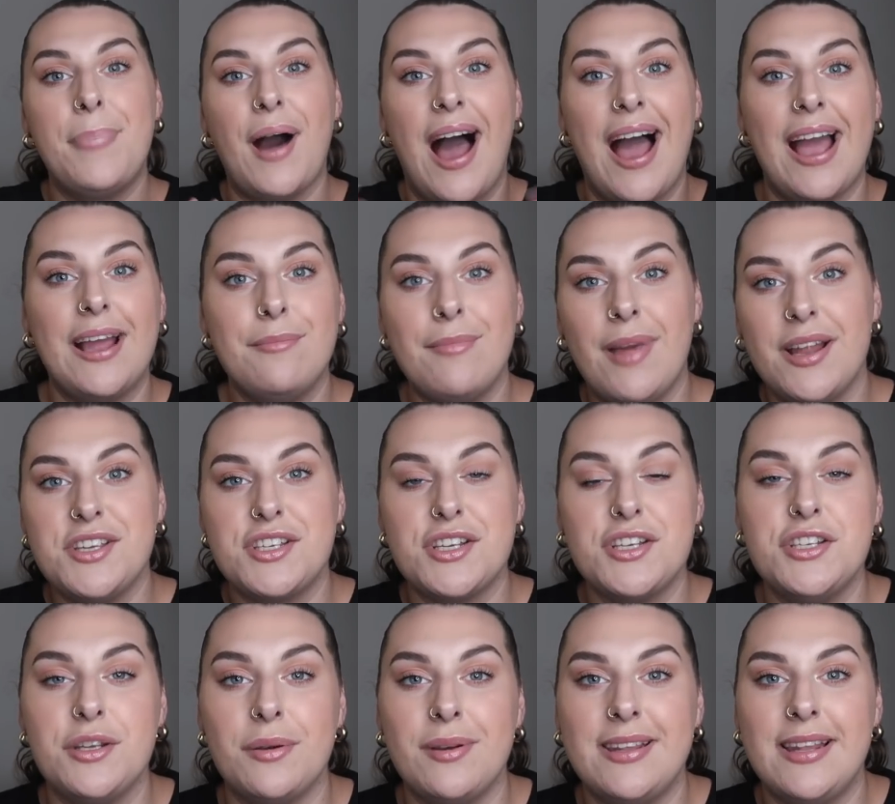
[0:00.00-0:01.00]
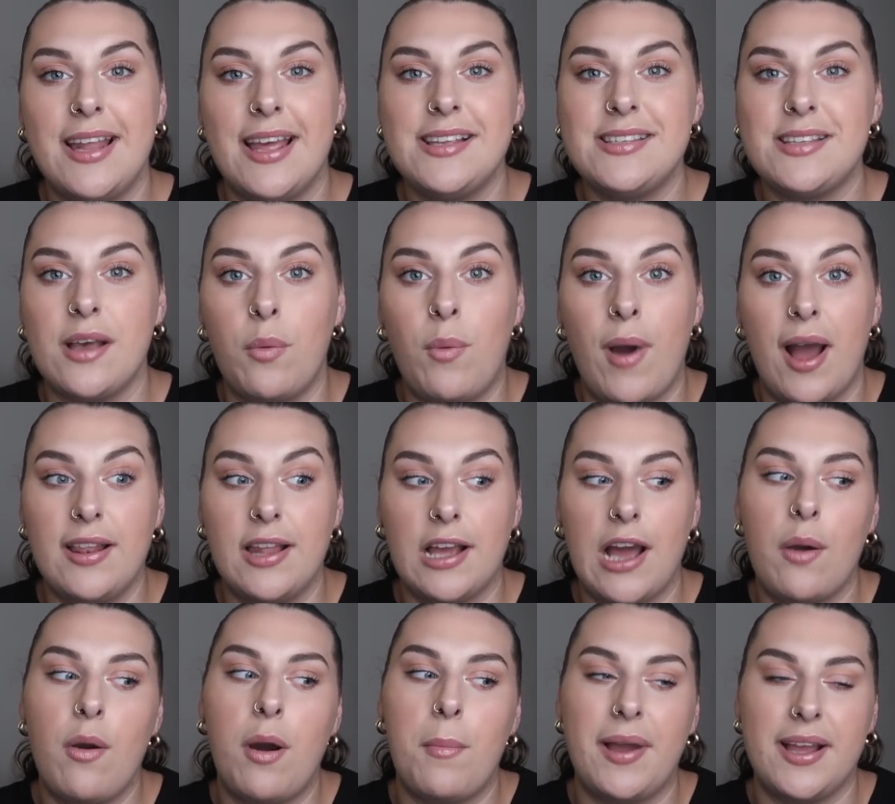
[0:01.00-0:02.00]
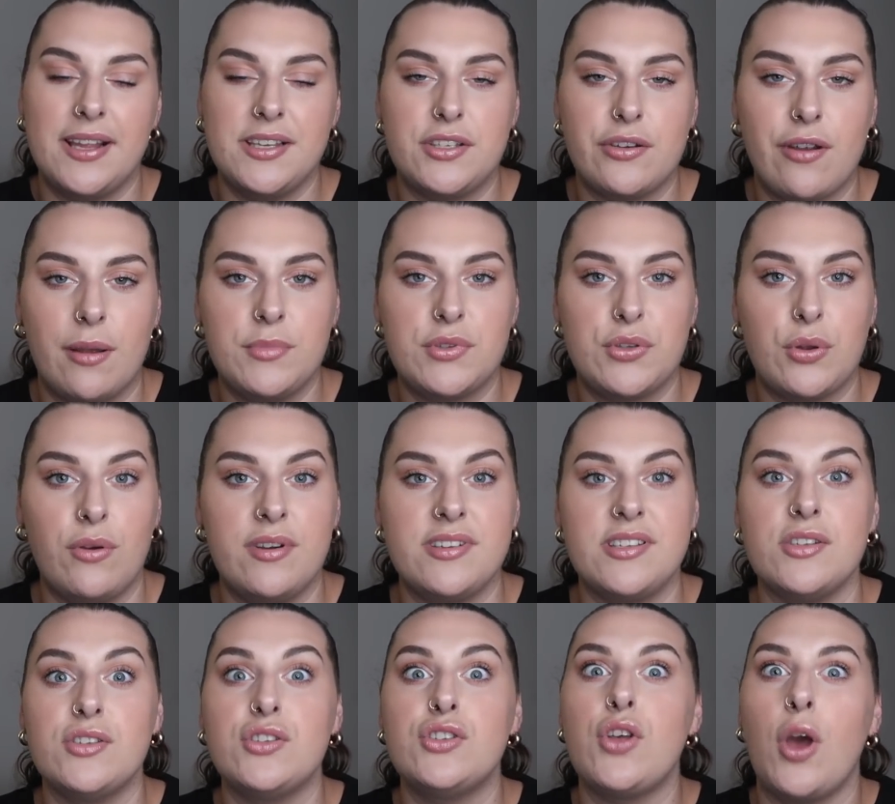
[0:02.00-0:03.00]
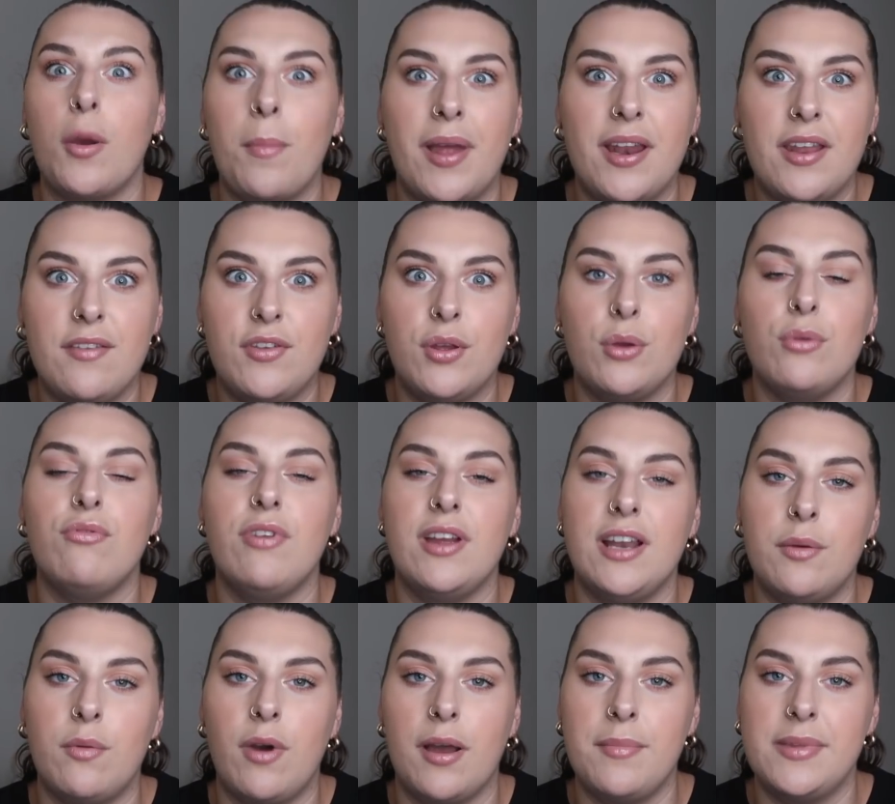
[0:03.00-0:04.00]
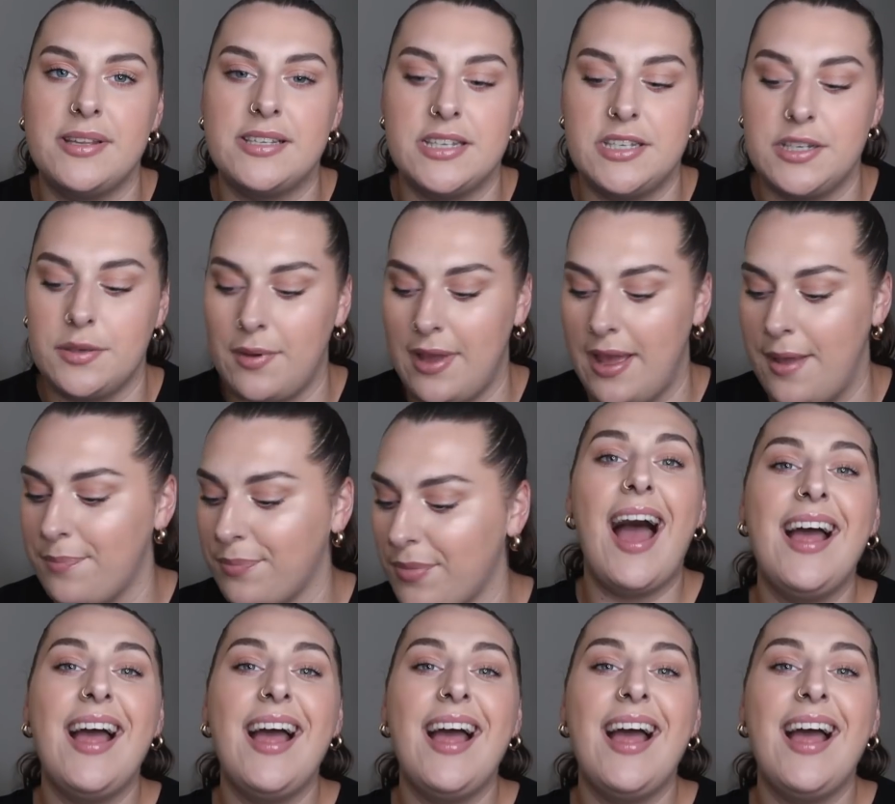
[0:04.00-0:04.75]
But I'd mentioned doing this a while ago on my Instagram stories and so many of you really wanted me to do it.